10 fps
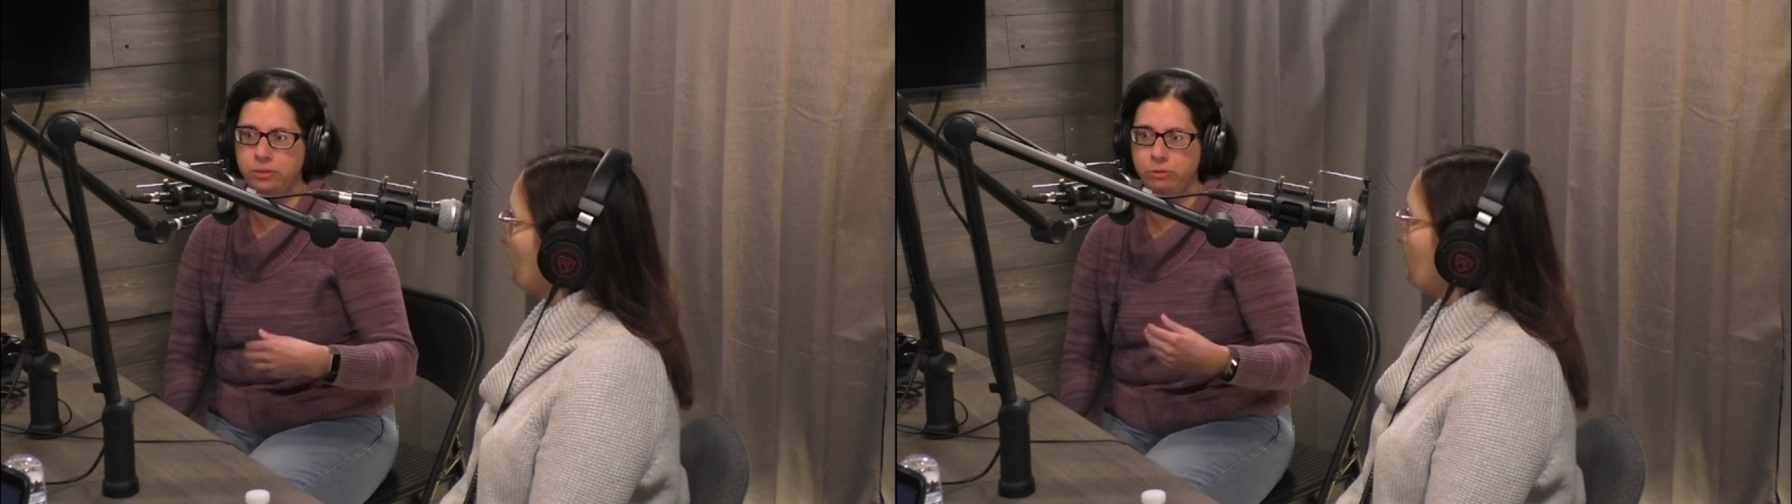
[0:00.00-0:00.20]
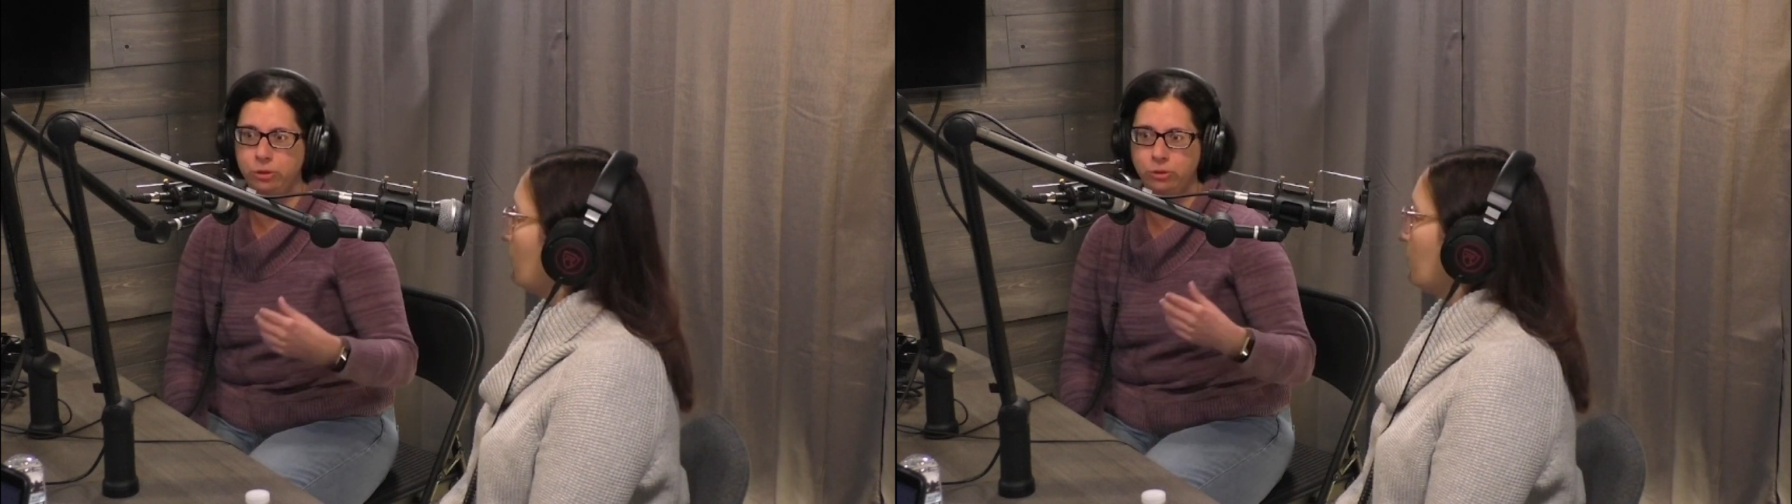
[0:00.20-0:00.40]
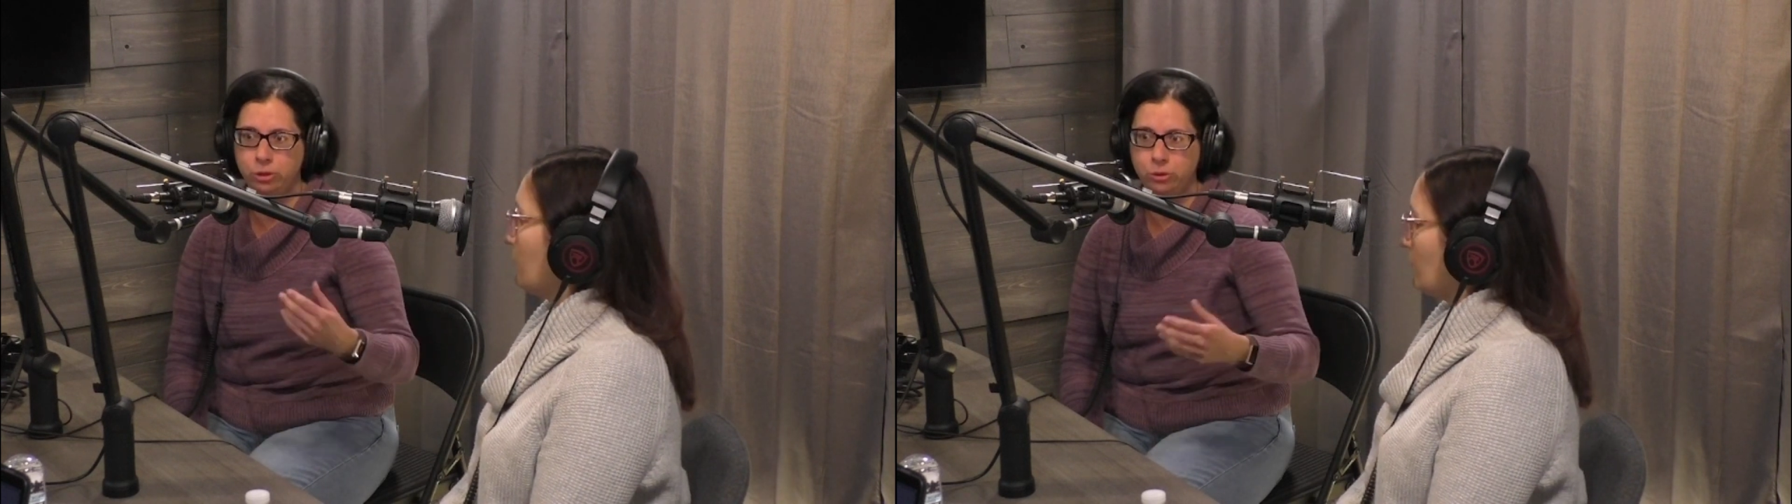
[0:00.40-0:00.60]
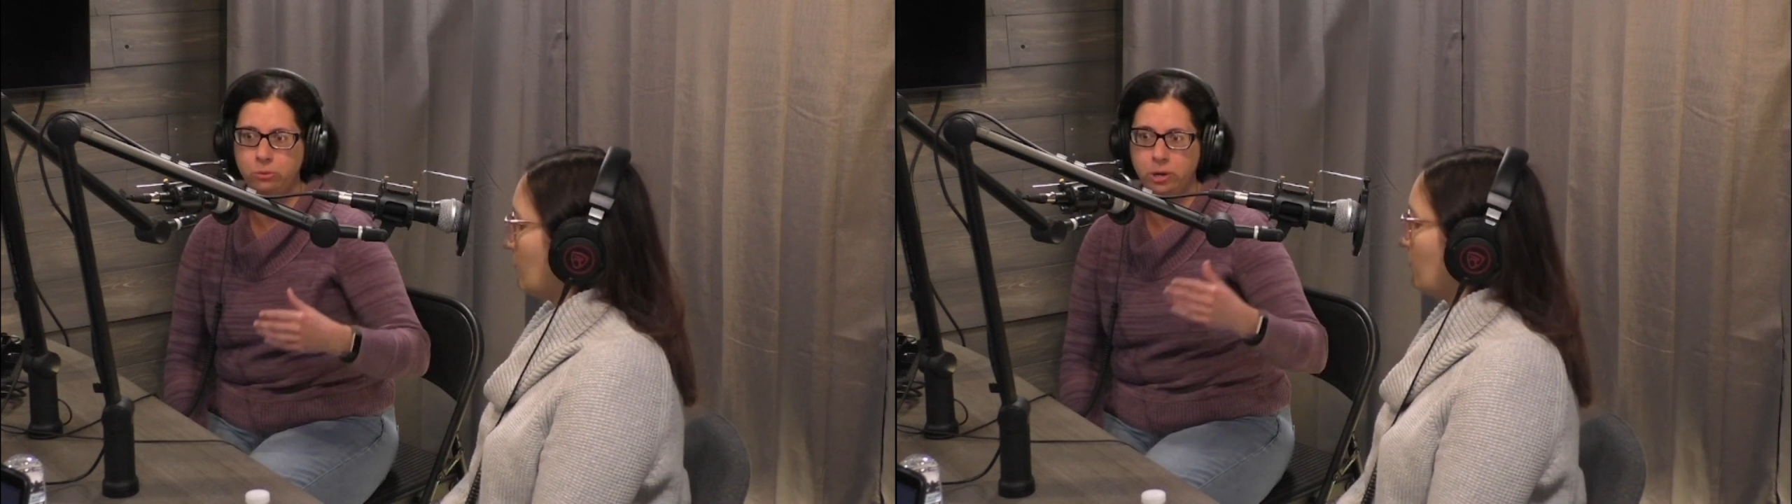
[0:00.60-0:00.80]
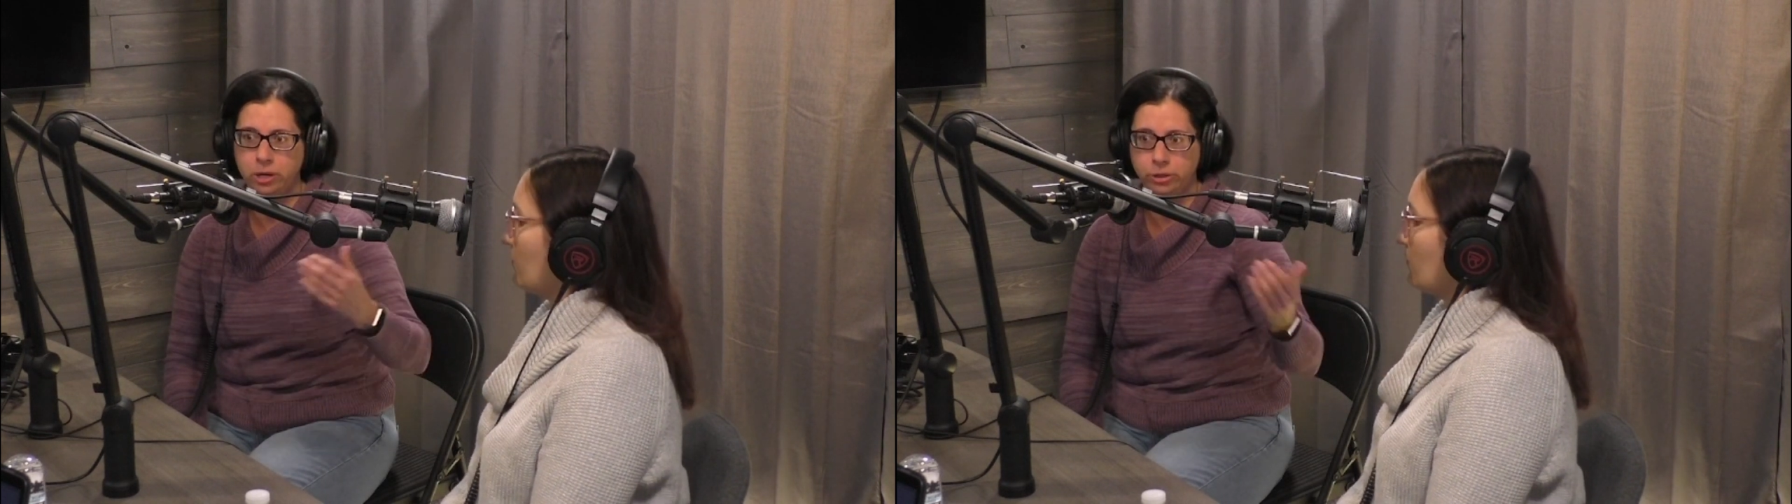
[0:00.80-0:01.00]
if you do
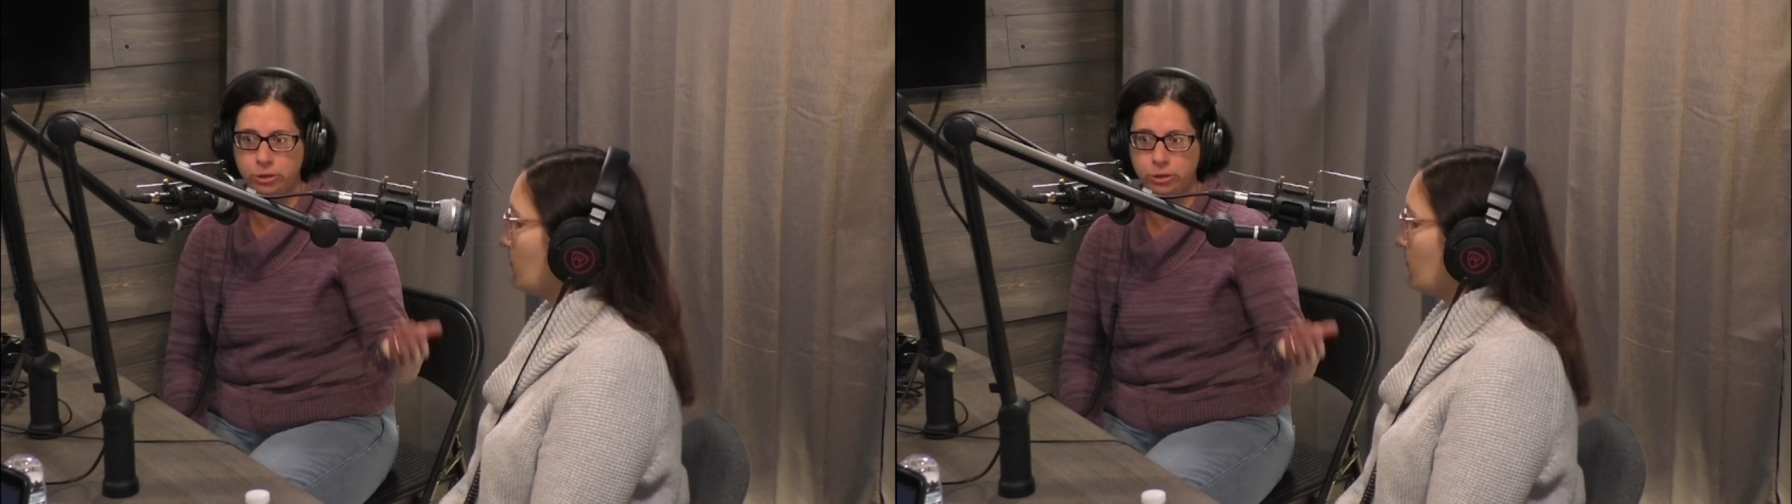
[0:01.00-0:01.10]
want